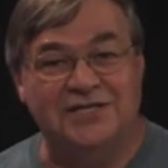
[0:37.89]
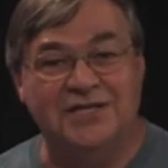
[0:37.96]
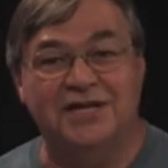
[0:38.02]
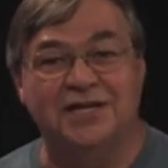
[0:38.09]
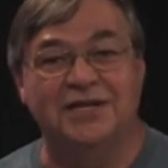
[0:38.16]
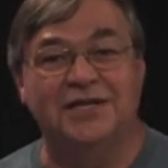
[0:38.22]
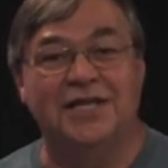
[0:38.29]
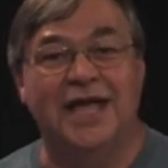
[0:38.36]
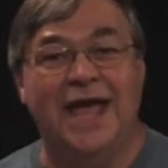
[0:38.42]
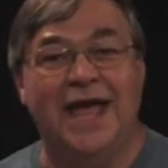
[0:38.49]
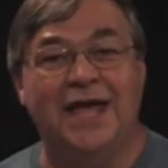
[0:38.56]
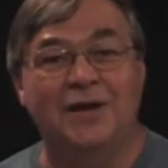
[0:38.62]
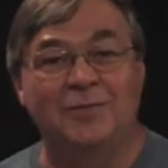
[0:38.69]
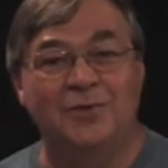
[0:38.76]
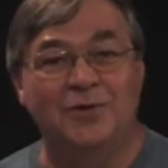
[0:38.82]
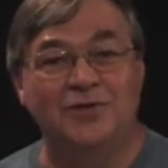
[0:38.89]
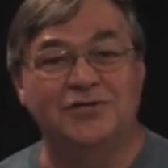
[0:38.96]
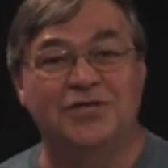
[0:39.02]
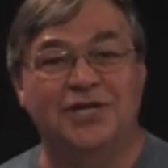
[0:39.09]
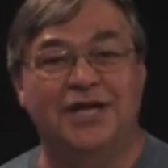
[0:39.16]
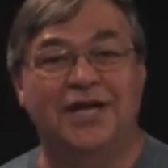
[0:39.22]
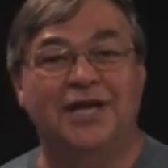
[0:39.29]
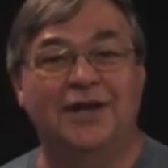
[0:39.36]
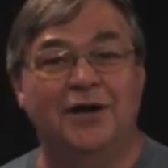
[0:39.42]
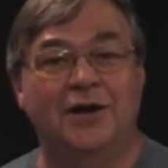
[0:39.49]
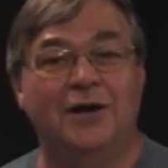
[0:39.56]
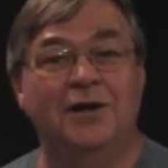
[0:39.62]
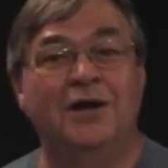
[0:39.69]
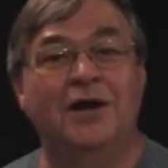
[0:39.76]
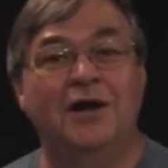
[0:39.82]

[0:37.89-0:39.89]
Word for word: into the animals in a